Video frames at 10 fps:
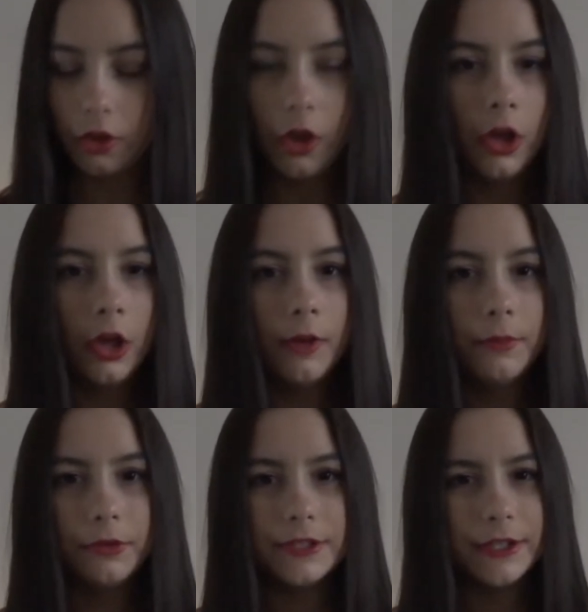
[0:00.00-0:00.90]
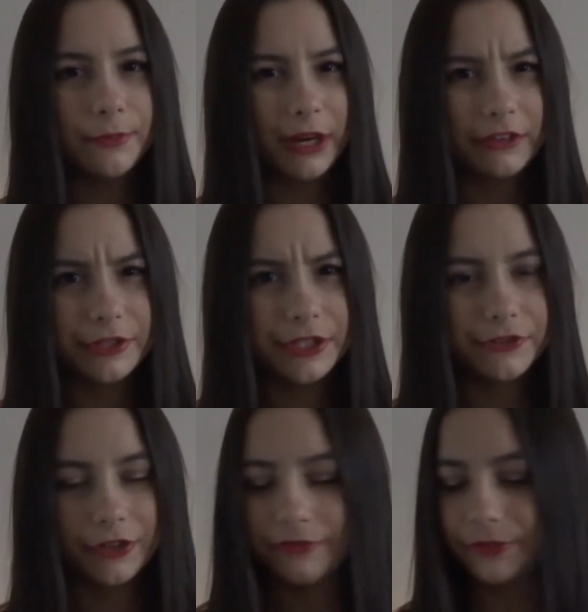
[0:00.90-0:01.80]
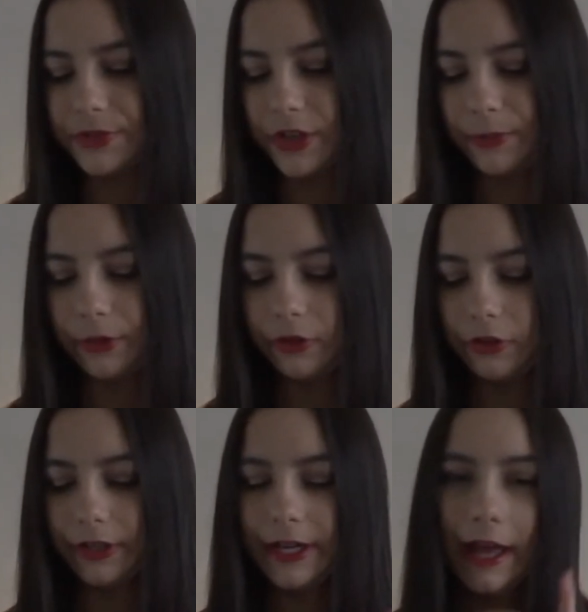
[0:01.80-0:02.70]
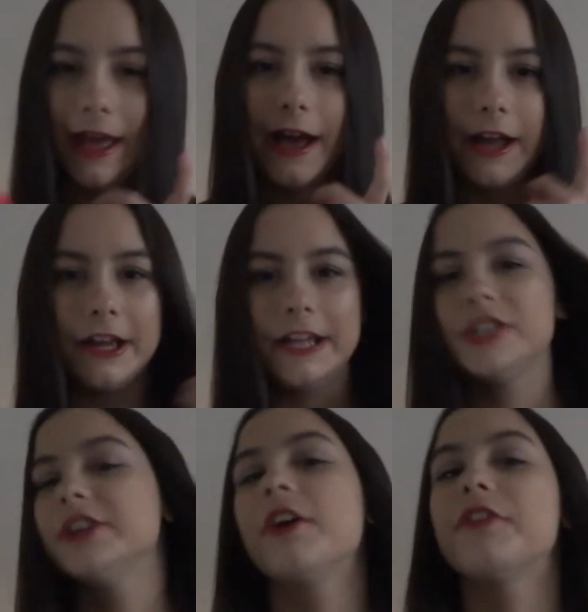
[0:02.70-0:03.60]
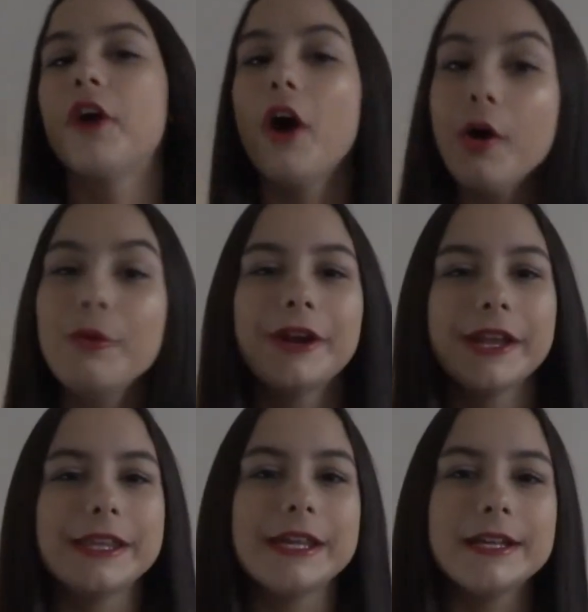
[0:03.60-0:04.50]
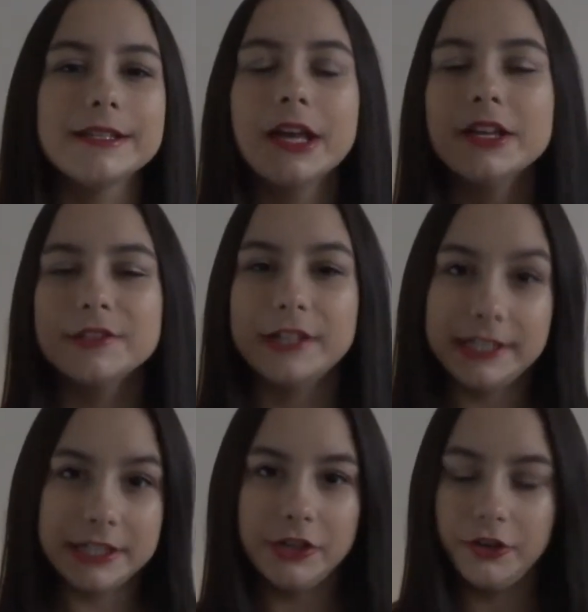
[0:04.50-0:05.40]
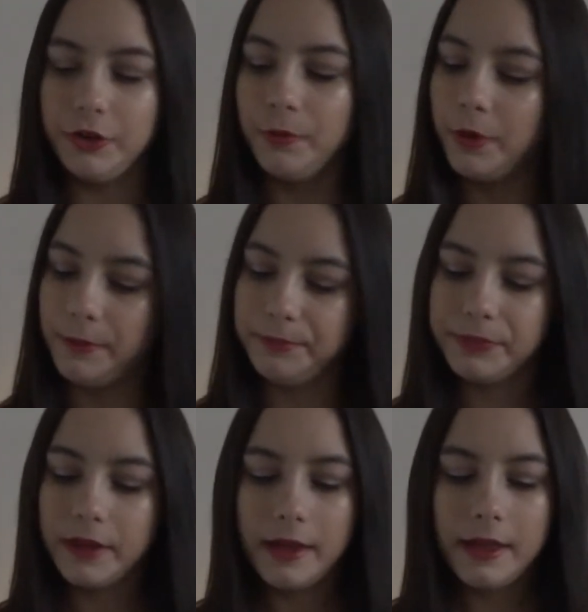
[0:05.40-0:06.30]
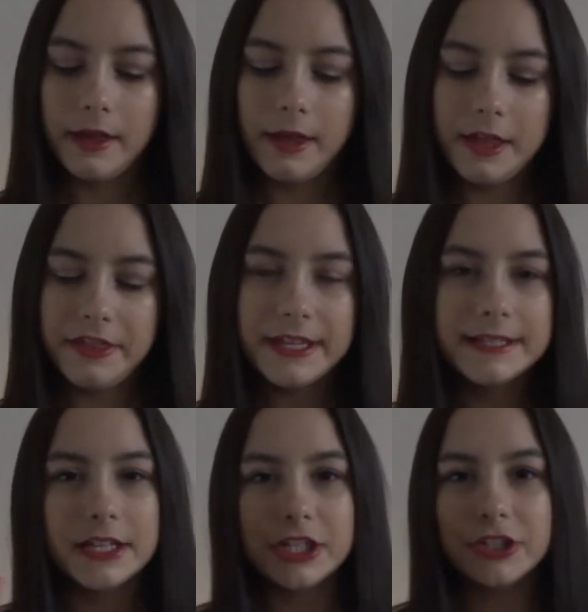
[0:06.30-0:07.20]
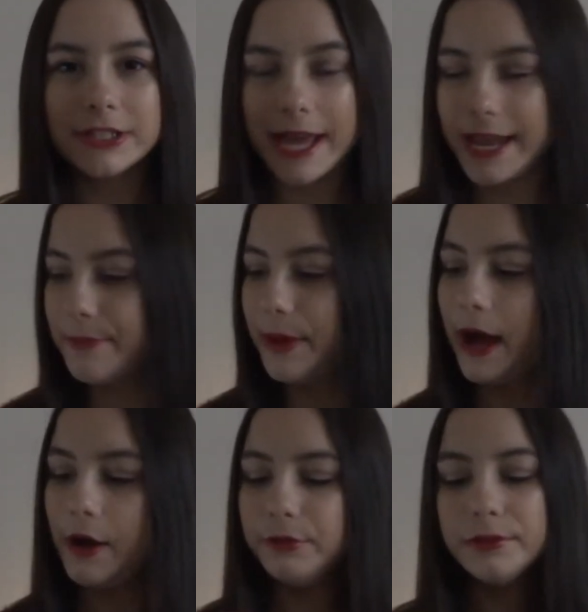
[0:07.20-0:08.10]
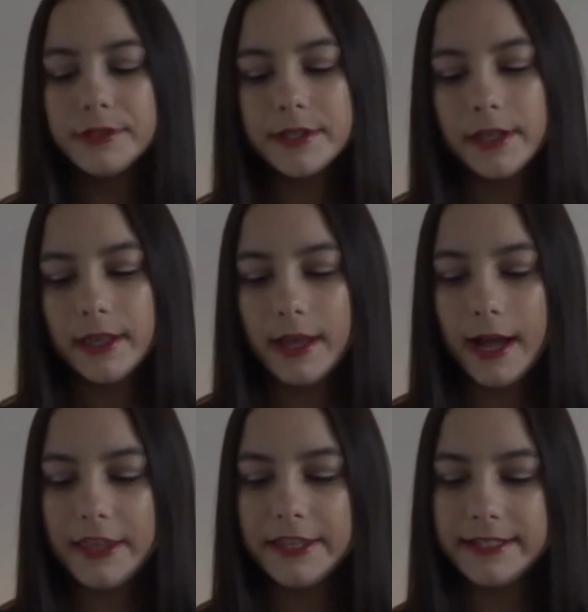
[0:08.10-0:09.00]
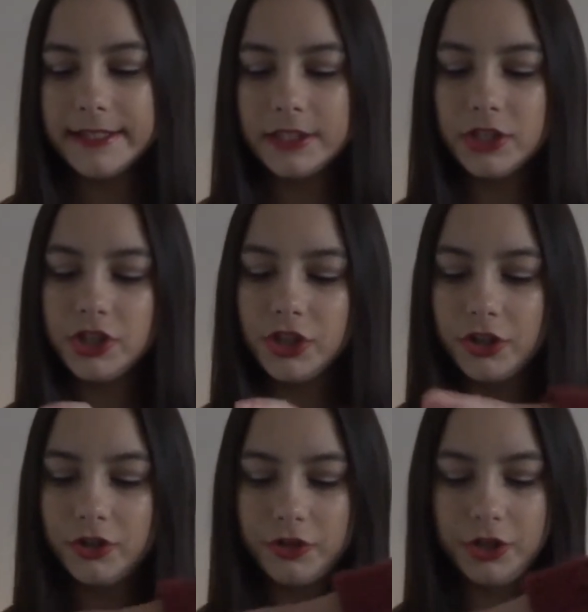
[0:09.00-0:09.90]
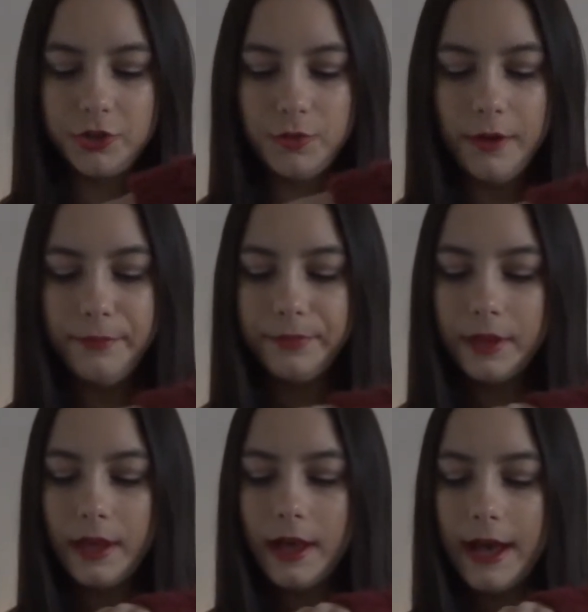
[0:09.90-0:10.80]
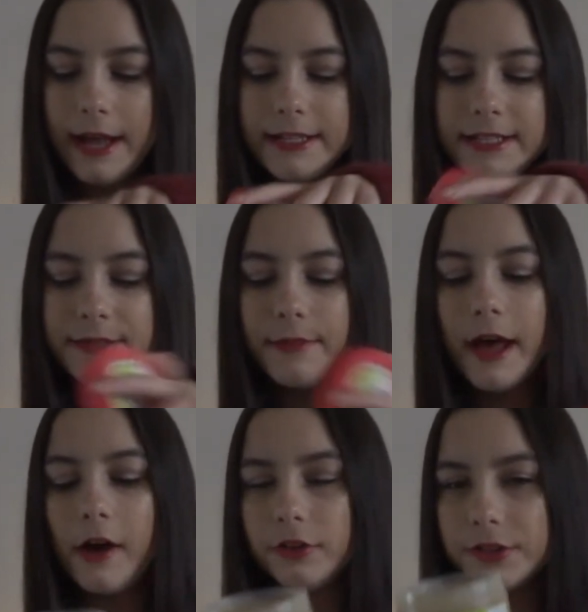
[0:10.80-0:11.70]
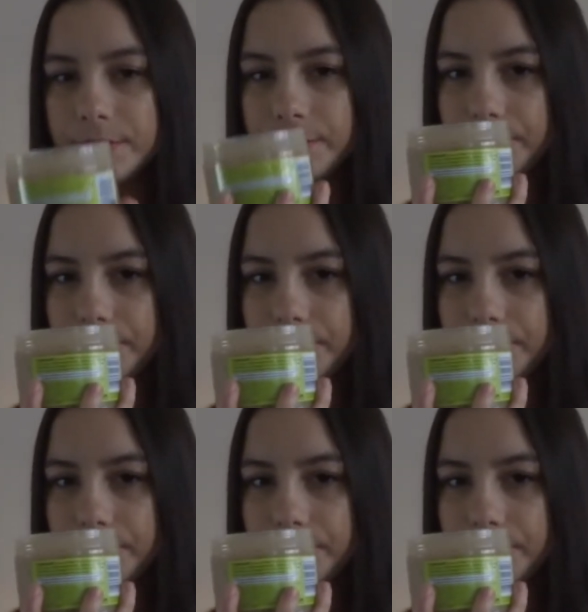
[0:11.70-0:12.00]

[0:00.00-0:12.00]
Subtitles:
the breakfast scrub from Soap and Glory. And I actually got through a whole one of these, so I needed a new one. These actually cost £8. And this is the Sugar Crush one. And it smells